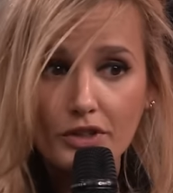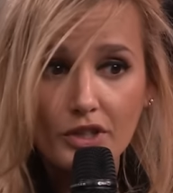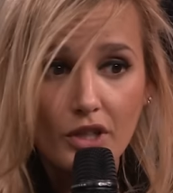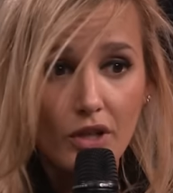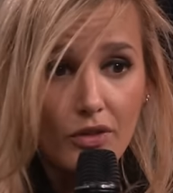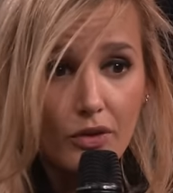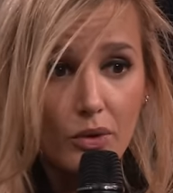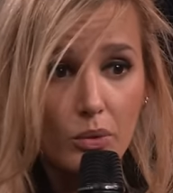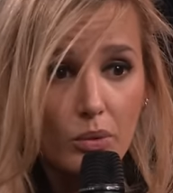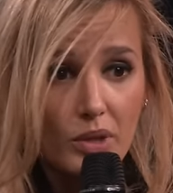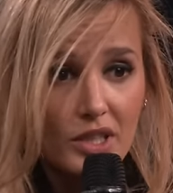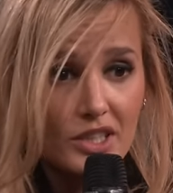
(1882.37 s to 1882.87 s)

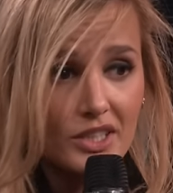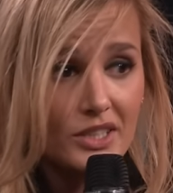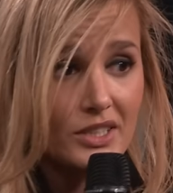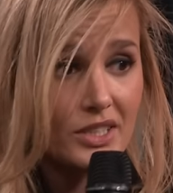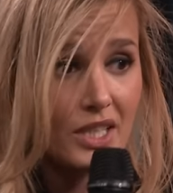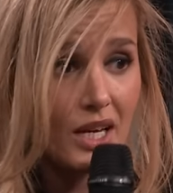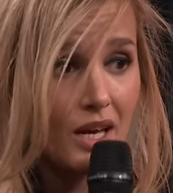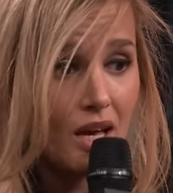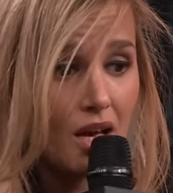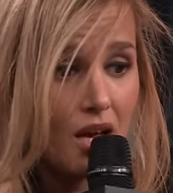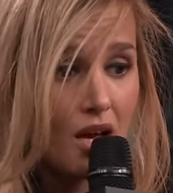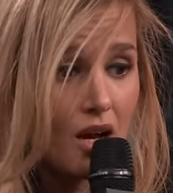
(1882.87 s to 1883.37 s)
Otherwise,
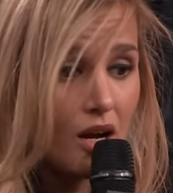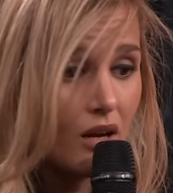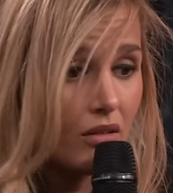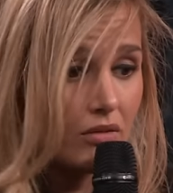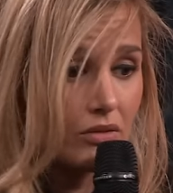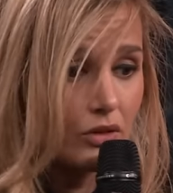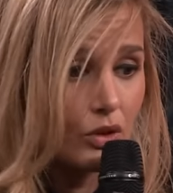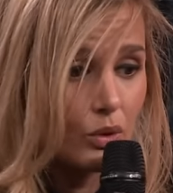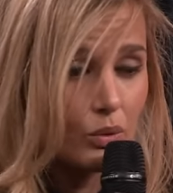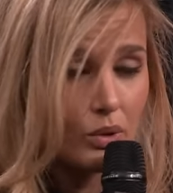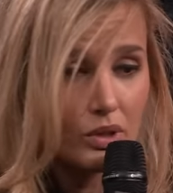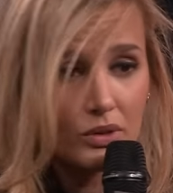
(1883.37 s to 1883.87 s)

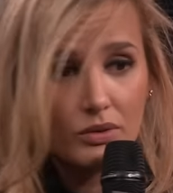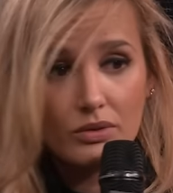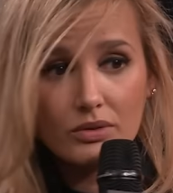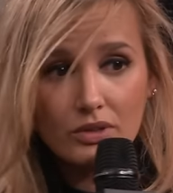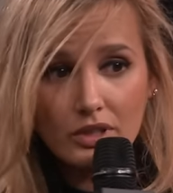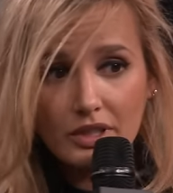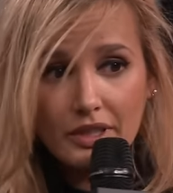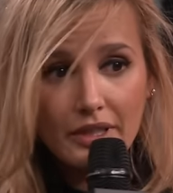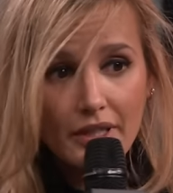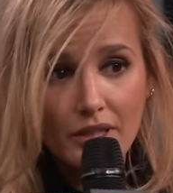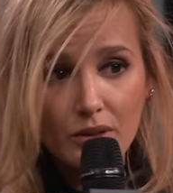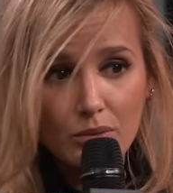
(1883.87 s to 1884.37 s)
no one,
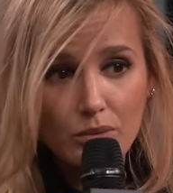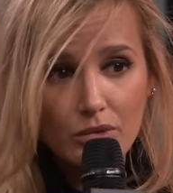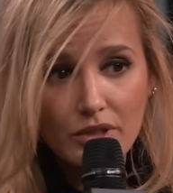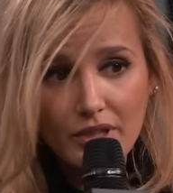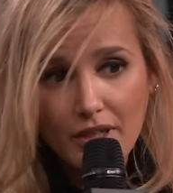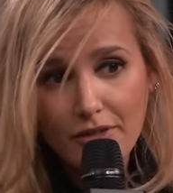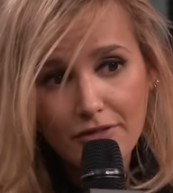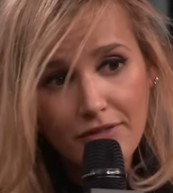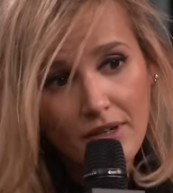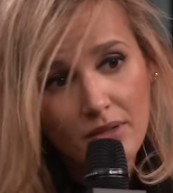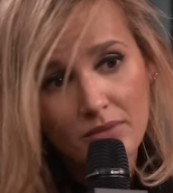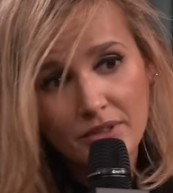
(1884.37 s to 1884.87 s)
again, would
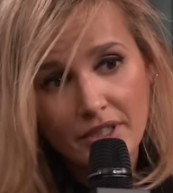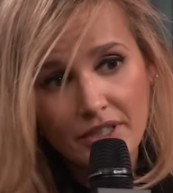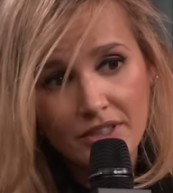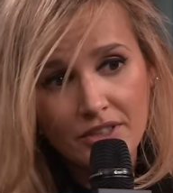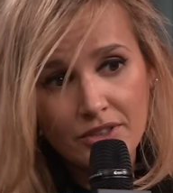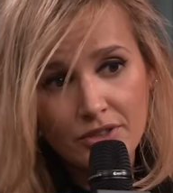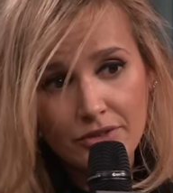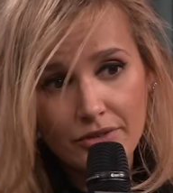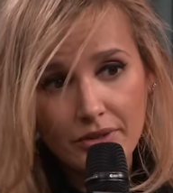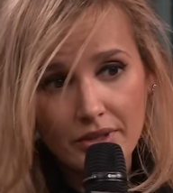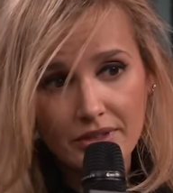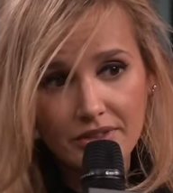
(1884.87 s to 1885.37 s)
have found an
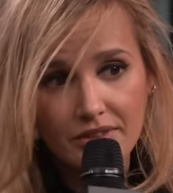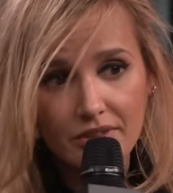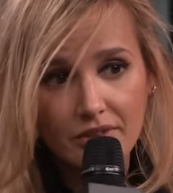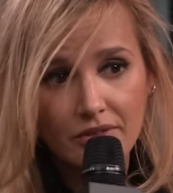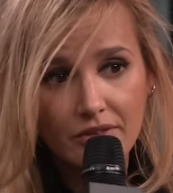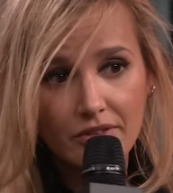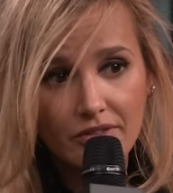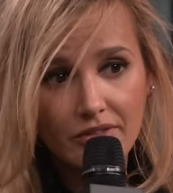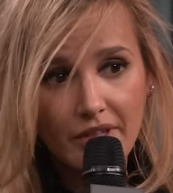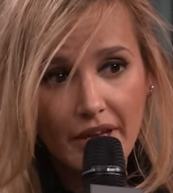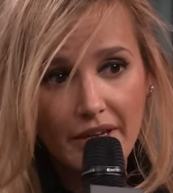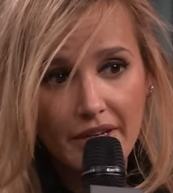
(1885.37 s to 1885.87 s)
interest in
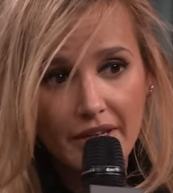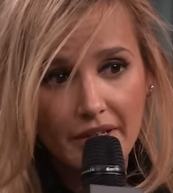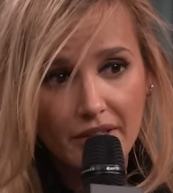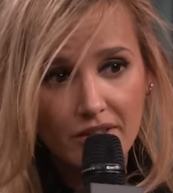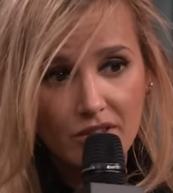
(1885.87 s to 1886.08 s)
staying.